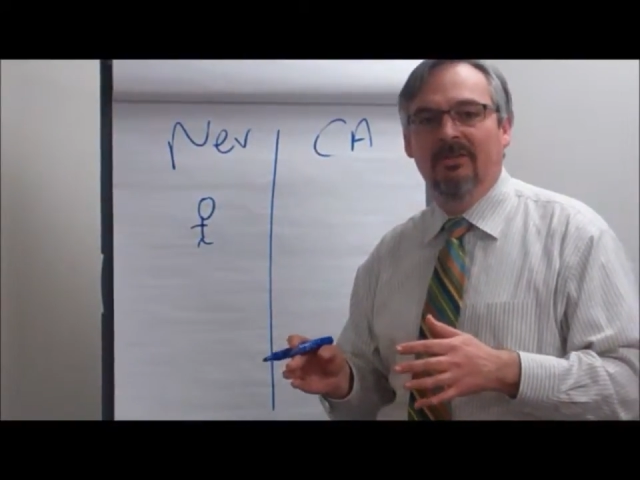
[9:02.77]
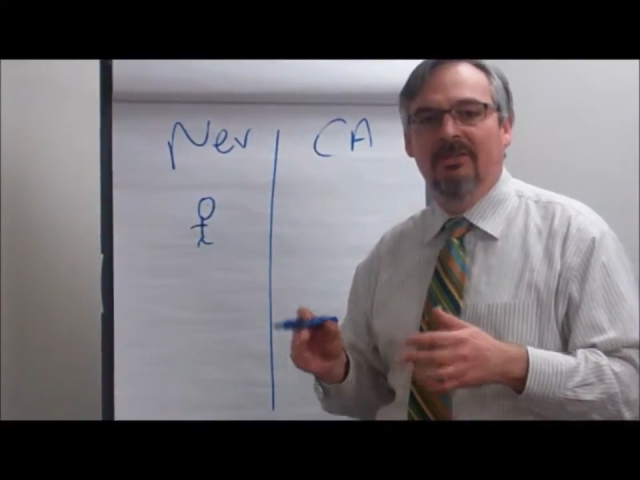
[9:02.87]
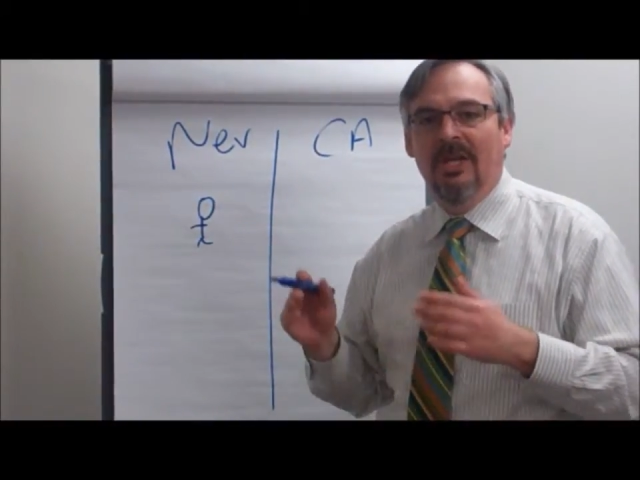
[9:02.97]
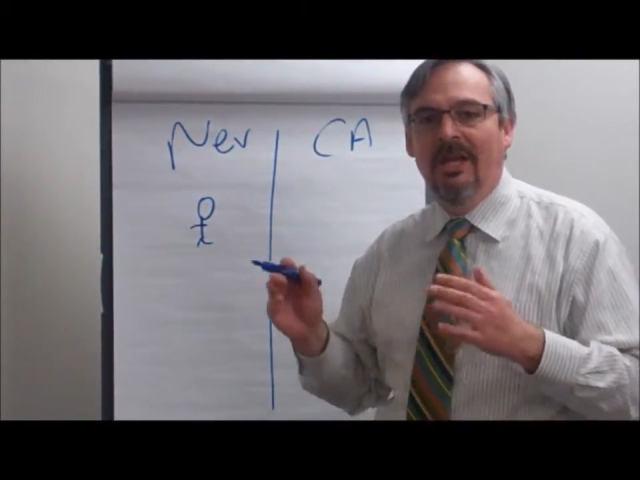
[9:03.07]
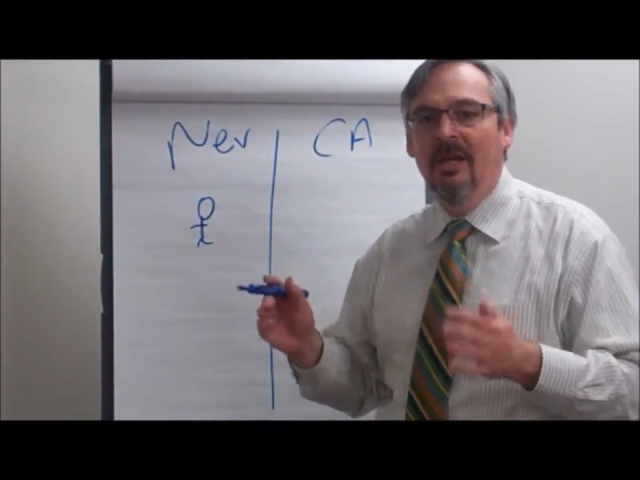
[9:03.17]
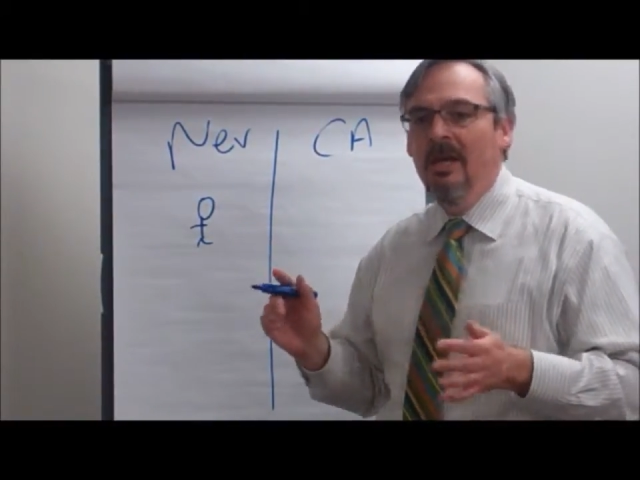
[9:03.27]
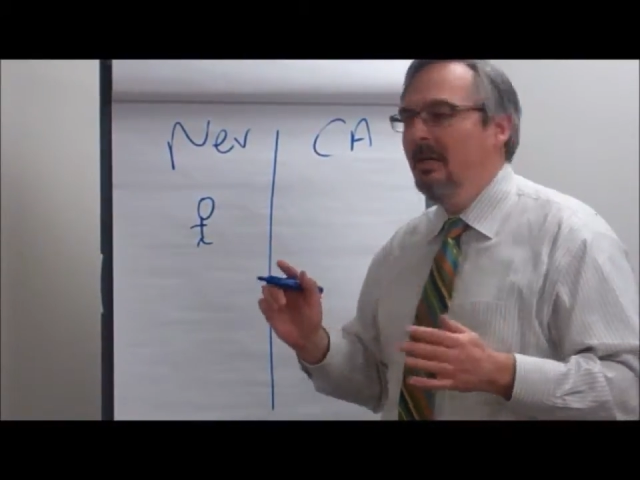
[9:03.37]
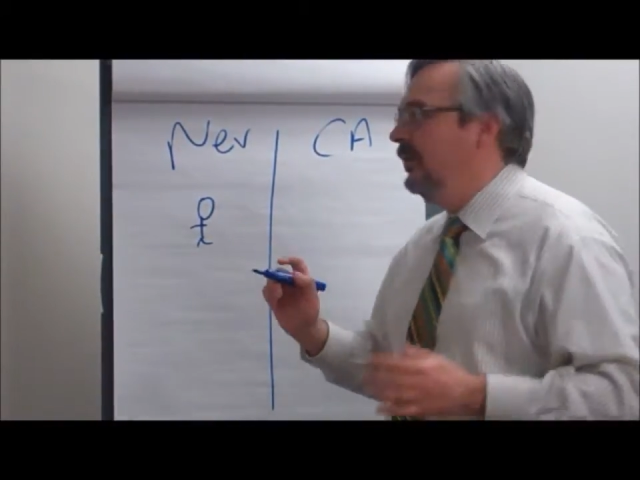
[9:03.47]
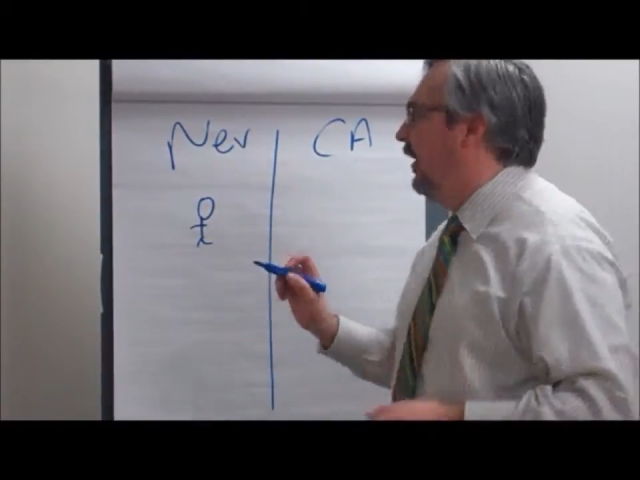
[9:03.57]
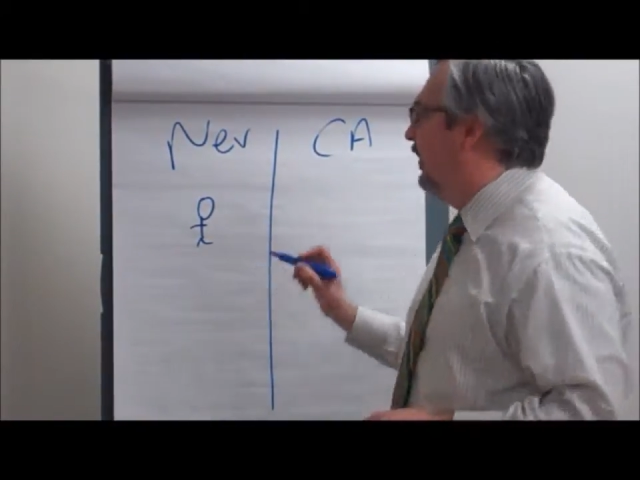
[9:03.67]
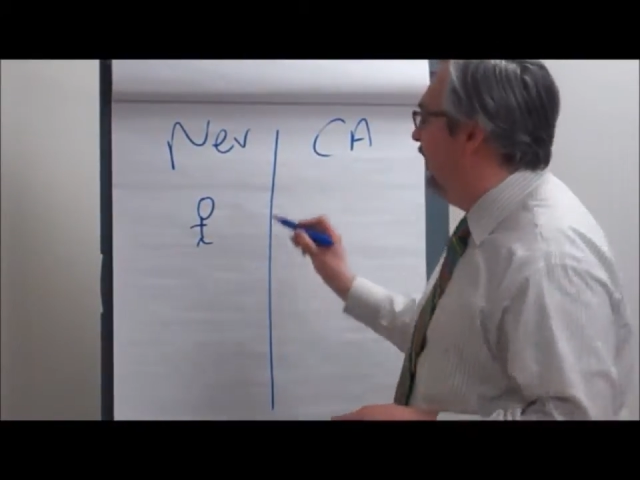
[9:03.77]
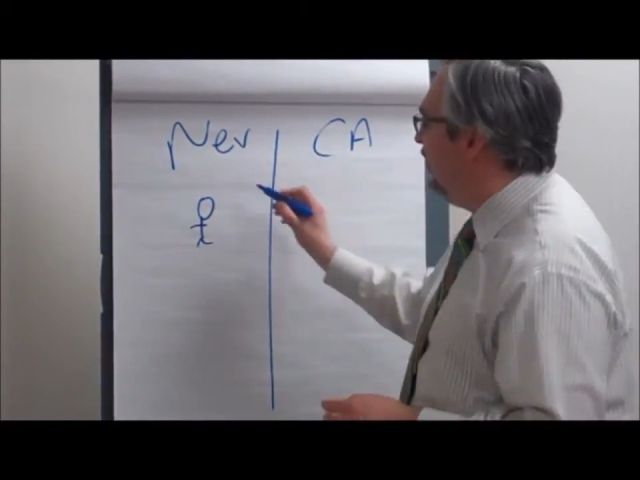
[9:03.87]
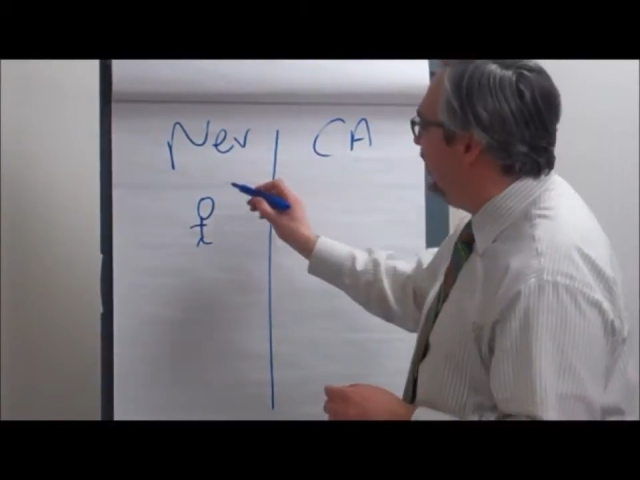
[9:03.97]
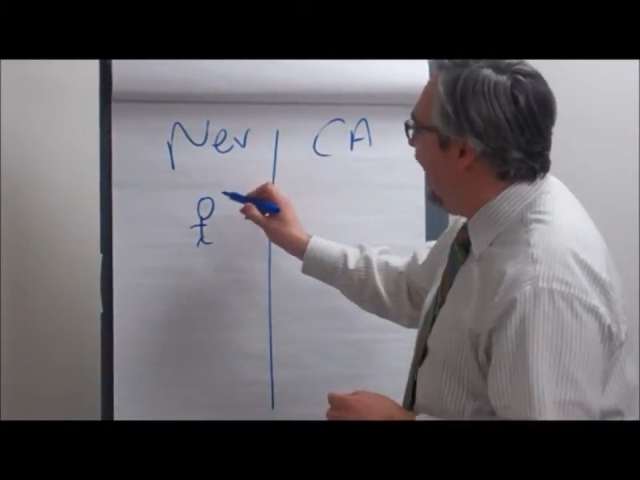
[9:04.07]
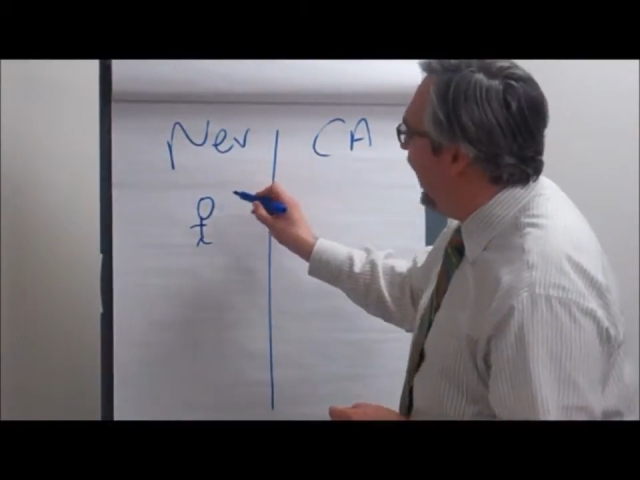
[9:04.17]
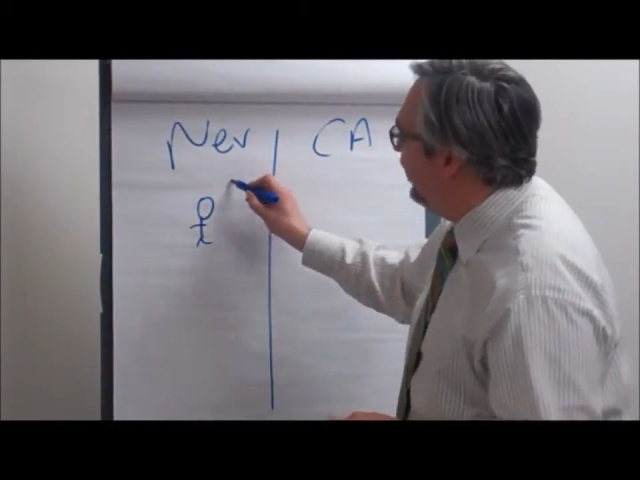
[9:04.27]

are saying, look, this guy